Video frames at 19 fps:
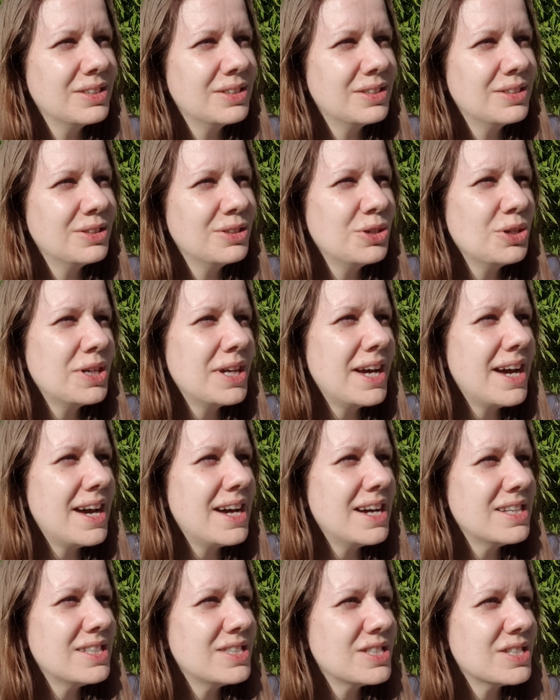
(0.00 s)
look
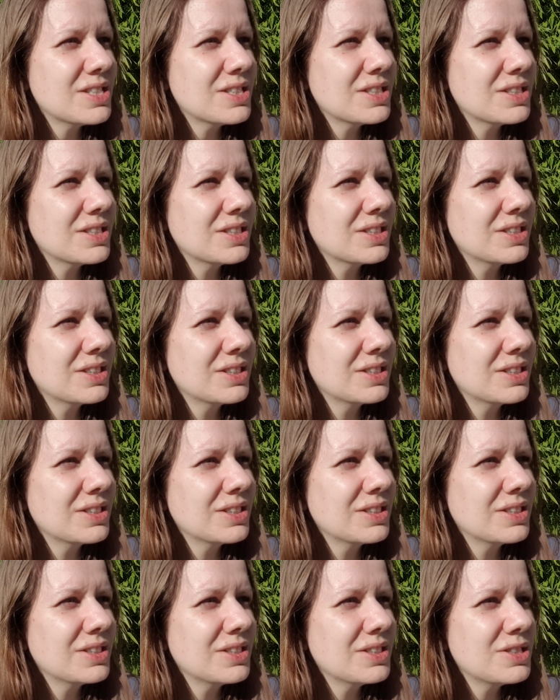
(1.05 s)
at
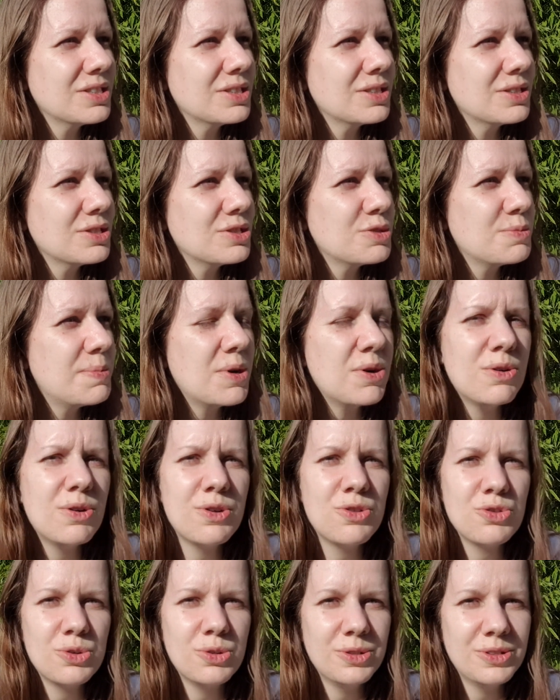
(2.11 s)

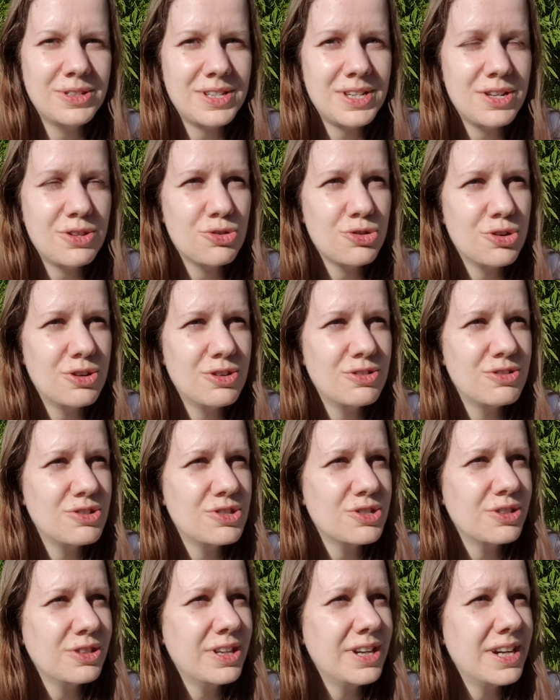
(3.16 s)
spiritual
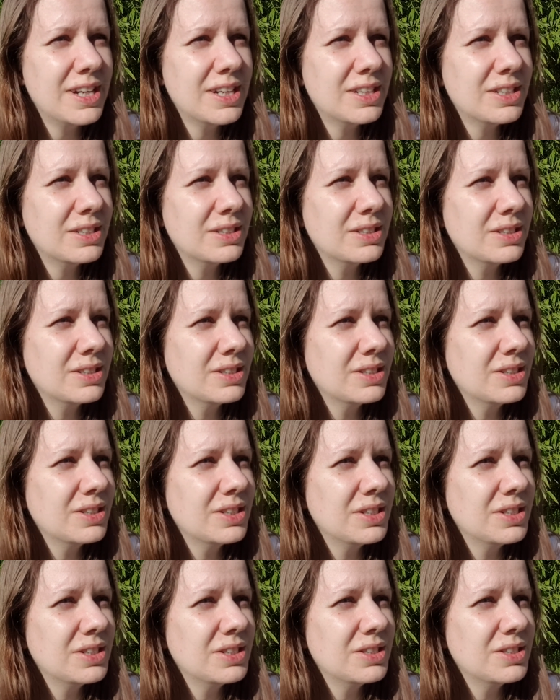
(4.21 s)
teachers like,
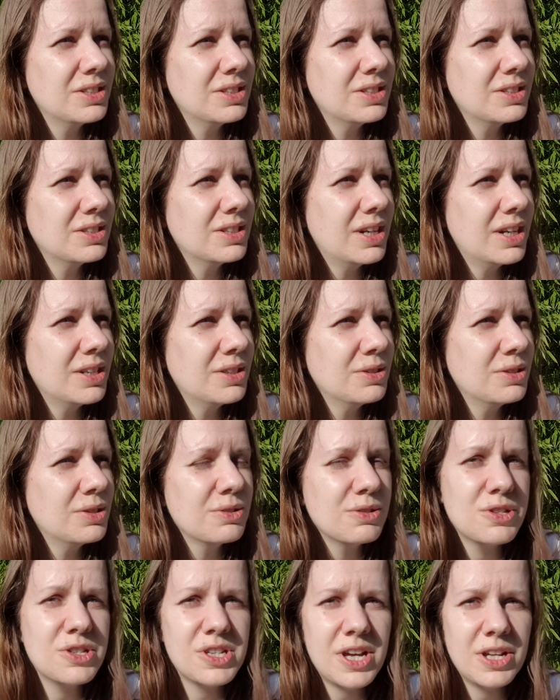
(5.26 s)
I don't know,
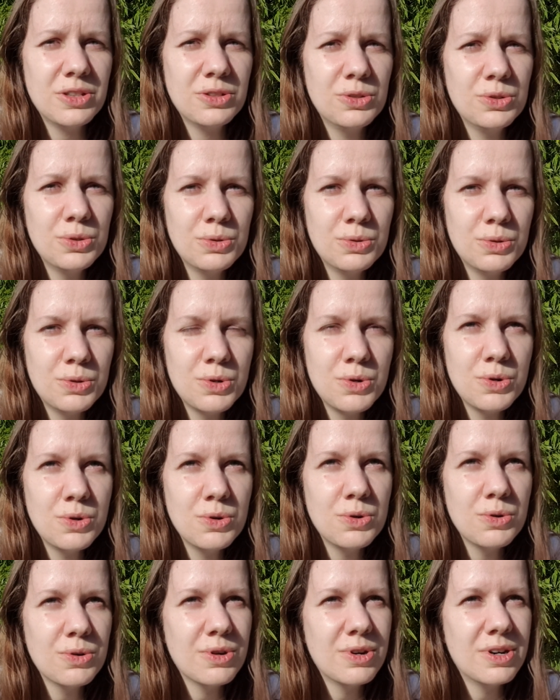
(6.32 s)

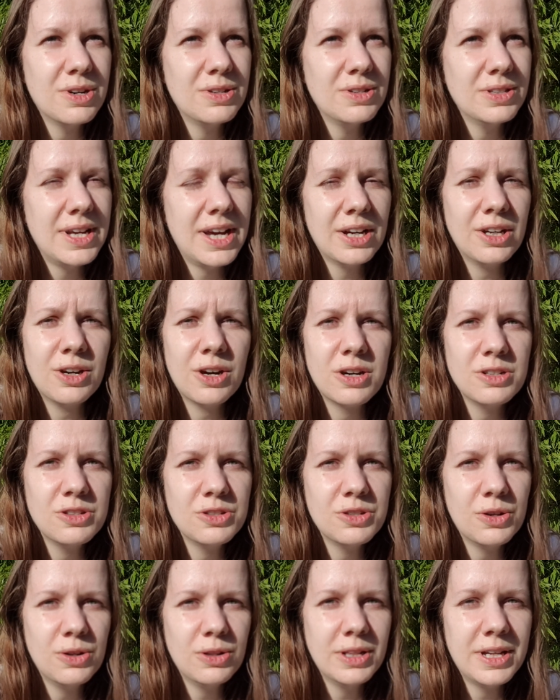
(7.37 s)
Sadhguru or Eckhart
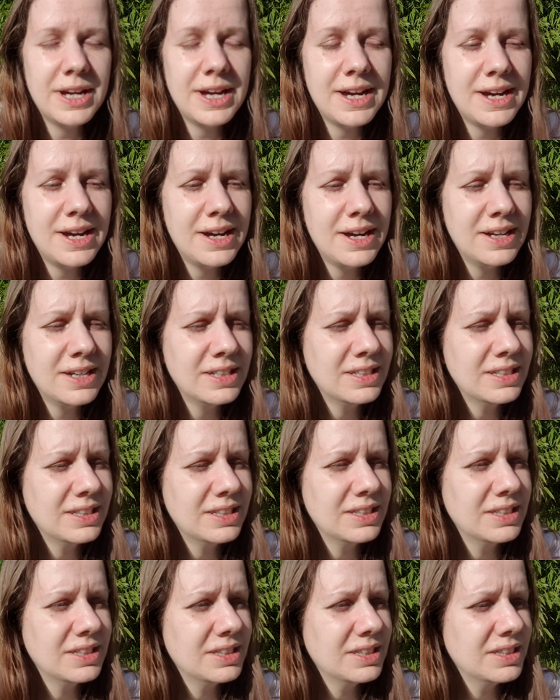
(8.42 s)
Tolle,
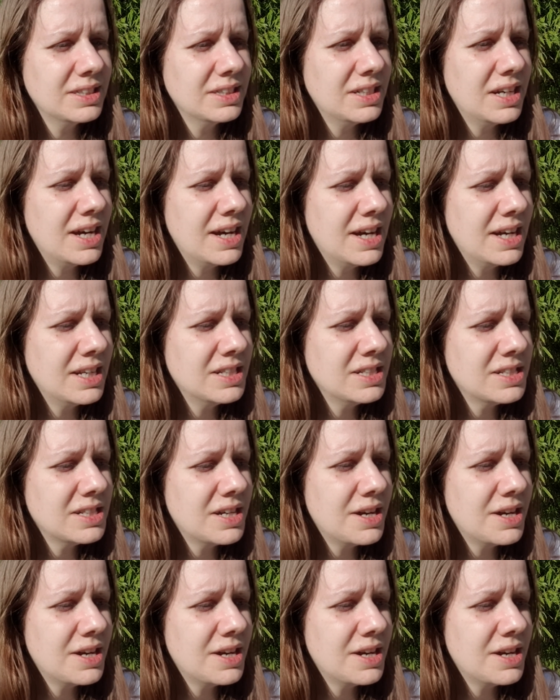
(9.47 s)
and